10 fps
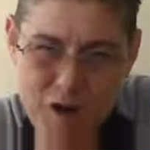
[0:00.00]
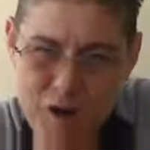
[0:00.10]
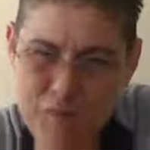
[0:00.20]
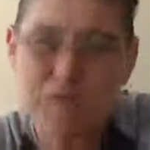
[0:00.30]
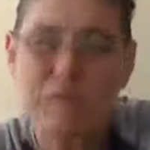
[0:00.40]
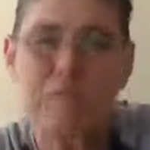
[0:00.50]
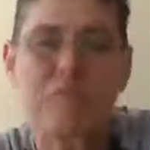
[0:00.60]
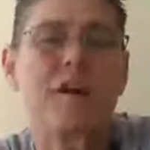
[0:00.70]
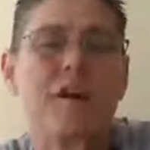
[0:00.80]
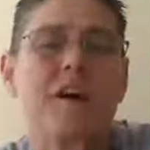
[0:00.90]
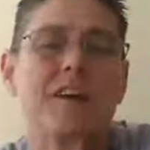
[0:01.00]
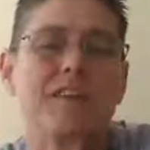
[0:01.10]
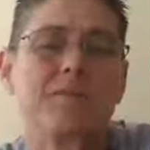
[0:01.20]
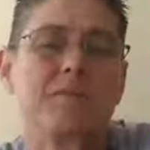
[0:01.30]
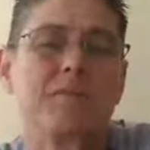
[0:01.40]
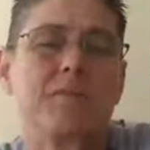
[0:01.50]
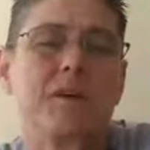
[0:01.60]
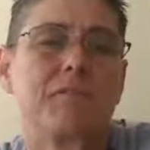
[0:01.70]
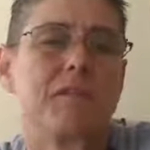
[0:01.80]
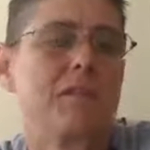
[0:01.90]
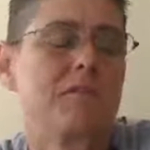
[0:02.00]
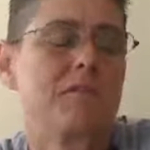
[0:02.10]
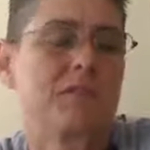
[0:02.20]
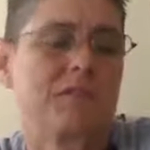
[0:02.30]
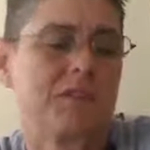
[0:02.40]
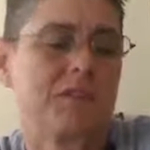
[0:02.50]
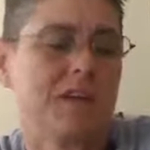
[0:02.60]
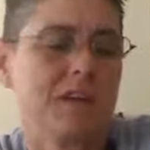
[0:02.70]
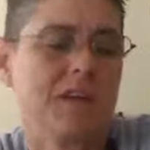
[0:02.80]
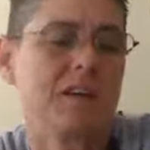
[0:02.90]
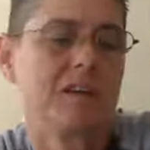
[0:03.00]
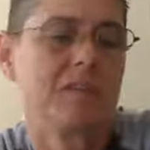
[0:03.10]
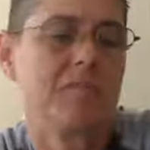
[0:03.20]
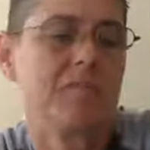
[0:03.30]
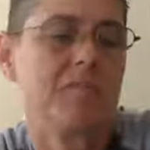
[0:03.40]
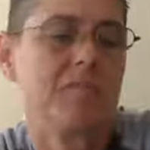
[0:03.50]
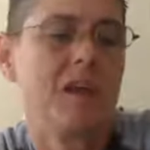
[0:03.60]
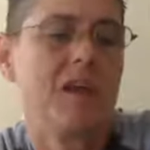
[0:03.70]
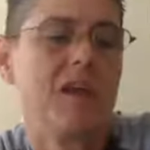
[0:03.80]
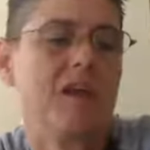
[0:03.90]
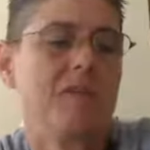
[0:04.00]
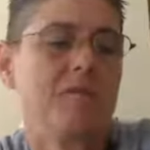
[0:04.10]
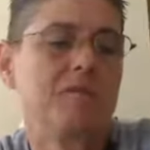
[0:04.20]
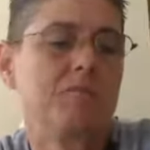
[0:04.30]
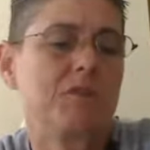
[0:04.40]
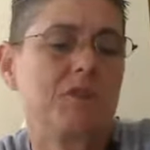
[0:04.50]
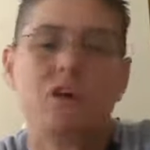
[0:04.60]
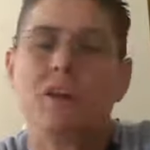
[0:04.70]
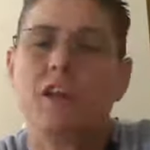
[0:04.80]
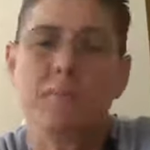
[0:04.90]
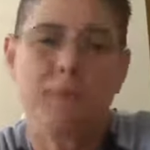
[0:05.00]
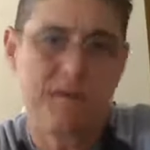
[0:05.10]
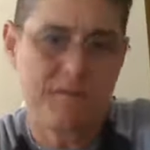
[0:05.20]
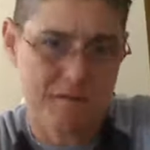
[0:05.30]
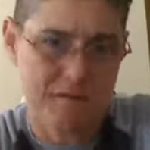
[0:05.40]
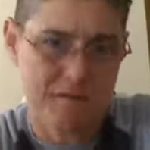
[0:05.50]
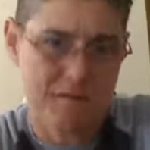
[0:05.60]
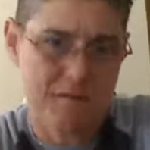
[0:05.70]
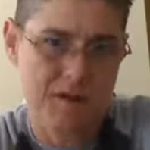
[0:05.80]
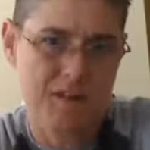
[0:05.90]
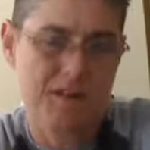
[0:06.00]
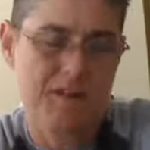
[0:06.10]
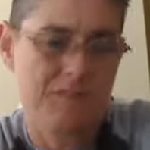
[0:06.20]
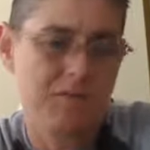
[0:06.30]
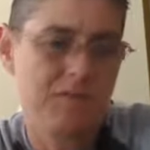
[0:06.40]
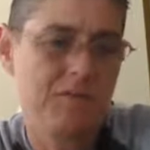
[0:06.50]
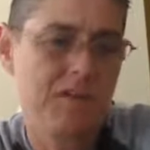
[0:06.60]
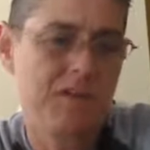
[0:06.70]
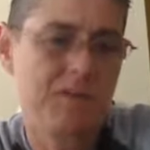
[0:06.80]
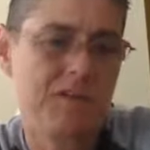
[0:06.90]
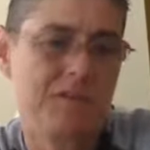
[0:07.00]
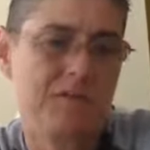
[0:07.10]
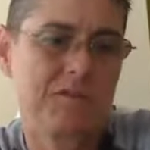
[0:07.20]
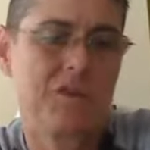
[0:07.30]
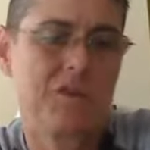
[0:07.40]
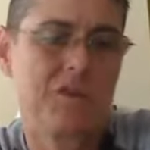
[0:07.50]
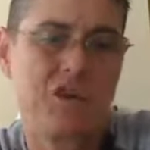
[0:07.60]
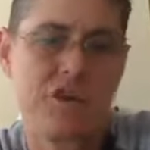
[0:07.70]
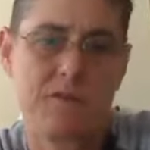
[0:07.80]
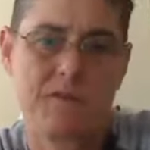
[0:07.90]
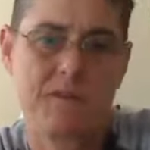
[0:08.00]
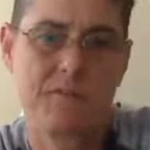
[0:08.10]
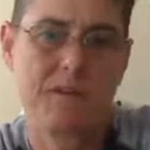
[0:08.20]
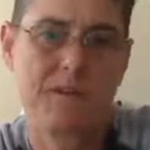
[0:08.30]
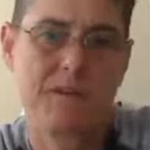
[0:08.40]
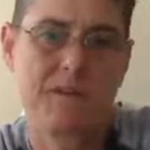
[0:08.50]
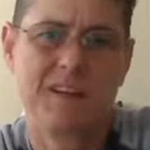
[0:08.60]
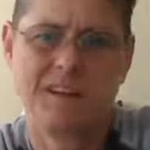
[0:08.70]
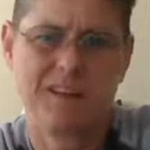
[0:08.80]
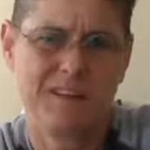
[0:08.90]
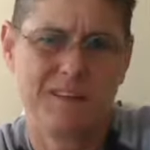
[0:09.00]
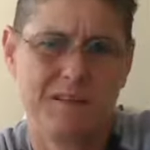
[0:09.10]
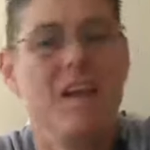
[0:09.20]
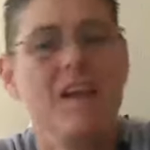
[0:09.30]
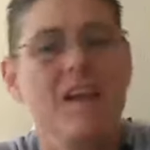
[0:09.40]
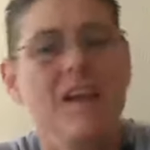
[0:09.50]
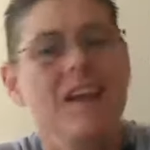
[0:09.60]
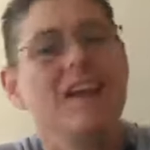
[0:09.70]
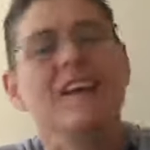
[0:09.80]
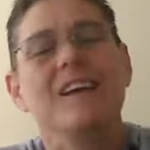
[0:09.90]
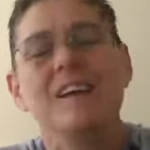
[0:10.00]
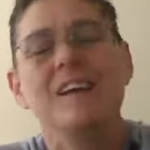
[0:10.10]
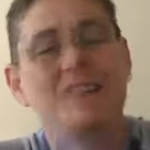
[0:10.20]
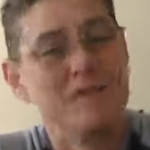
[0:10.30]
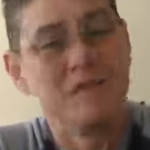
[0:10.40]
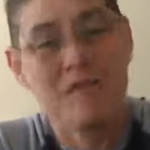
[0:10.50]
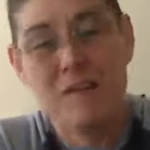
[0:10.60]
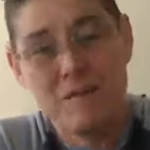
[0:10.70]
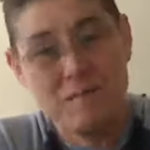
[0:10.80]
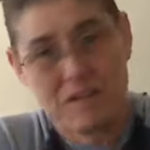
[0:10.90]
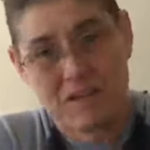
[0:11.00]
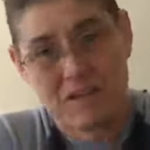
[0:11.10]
Artfully Proud asked me about my 3 favorite books. There is a book called Hit by a Farm, that is about two lesbians who start a sheep farm in like Idaho. It's a great book.